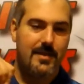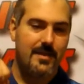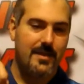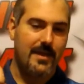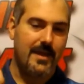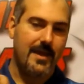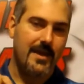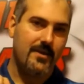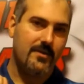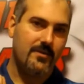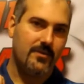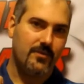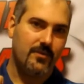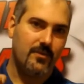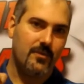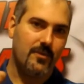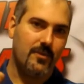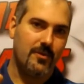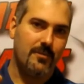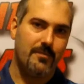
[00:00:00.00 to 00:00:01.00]
The
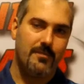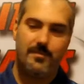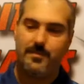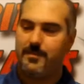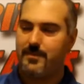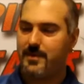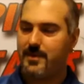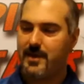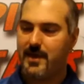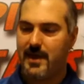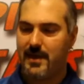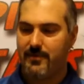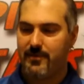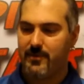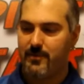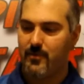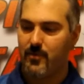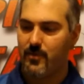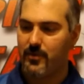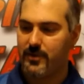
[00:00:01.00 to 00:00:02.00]
Alestorm,
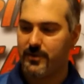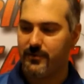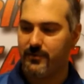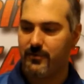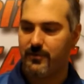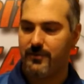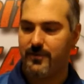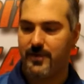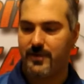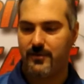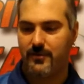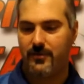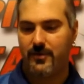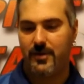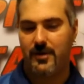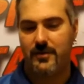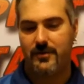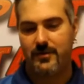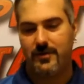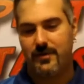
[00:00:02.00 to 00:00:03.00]
Captain Morgan's Revenge
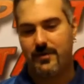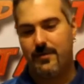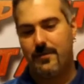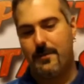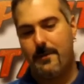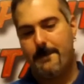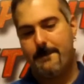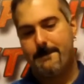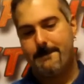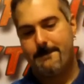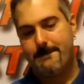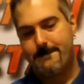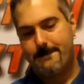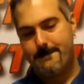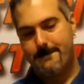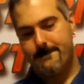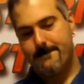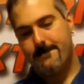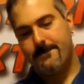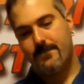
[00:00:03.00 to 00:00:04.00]
Cocktail.
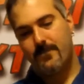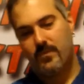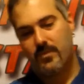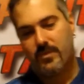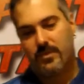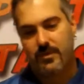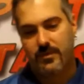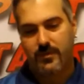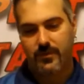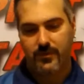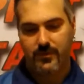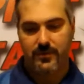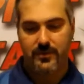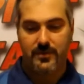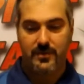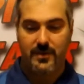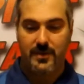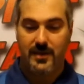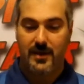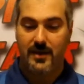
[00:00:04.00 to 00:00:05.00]
It's
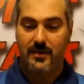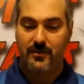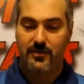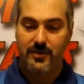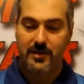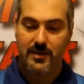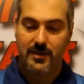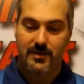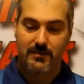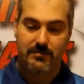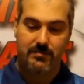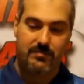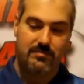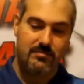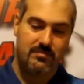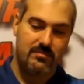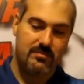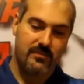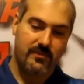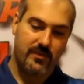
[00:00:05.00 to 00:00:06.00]
actually,
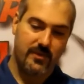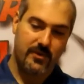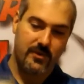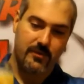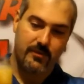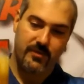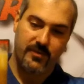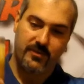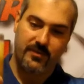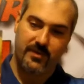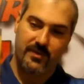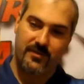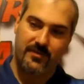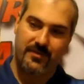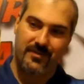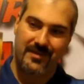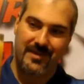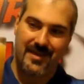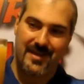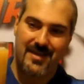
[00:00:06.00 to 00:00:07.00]
very good
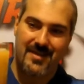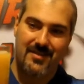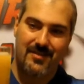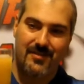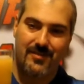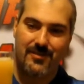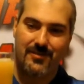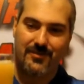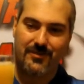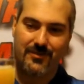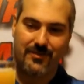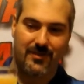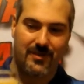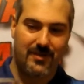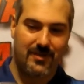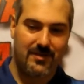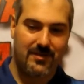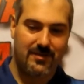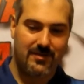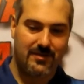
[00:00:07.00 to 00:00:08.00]
presentation. Kind of looks
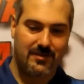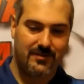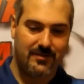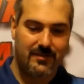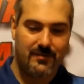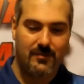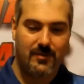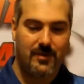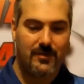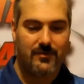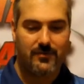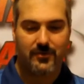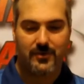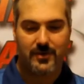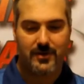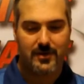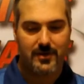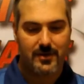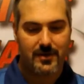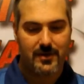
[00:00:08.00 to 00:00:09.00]
like a sunrise
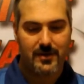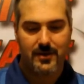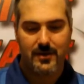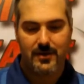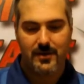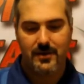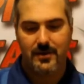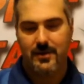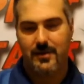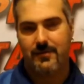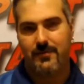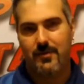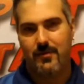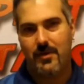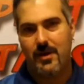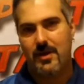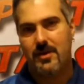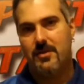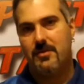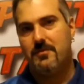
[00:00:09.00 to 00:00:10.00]
drink. Like if you
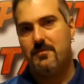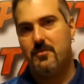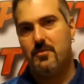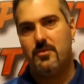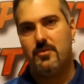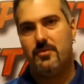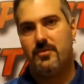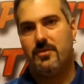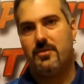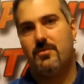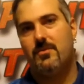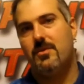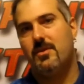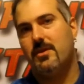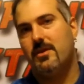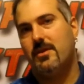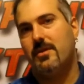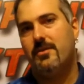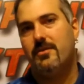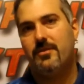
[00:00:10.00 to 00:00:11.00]
ever had a voodoo
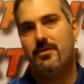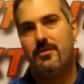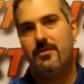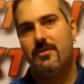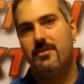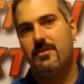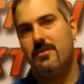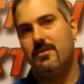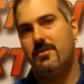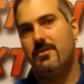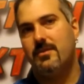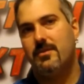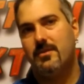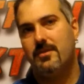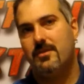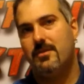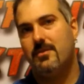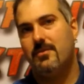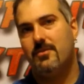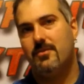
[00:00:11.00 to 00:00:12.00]
sunrise
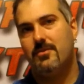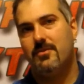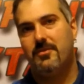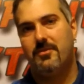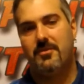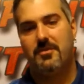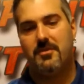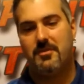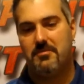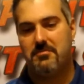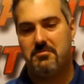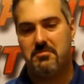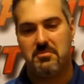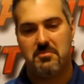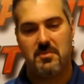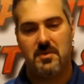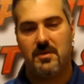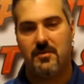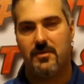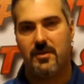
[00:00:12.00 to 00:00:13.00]
or just a
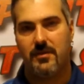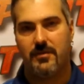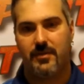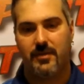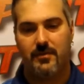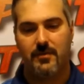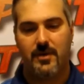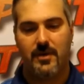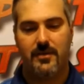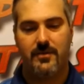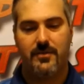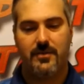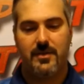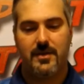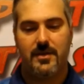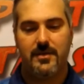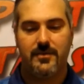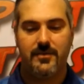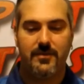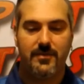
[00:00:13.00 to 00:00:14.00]
weather type sunrise,
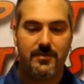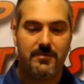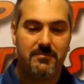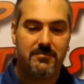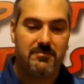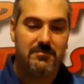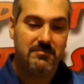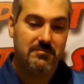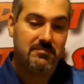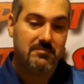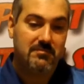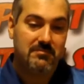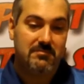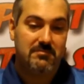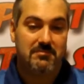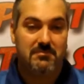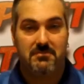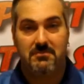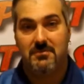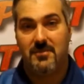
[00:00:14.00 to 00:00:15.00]
it's
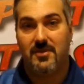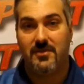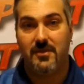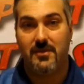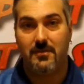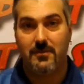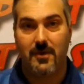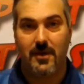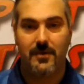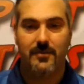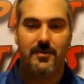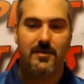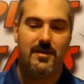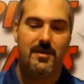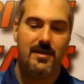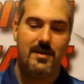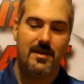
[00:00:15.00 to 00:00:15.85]
a sunrise.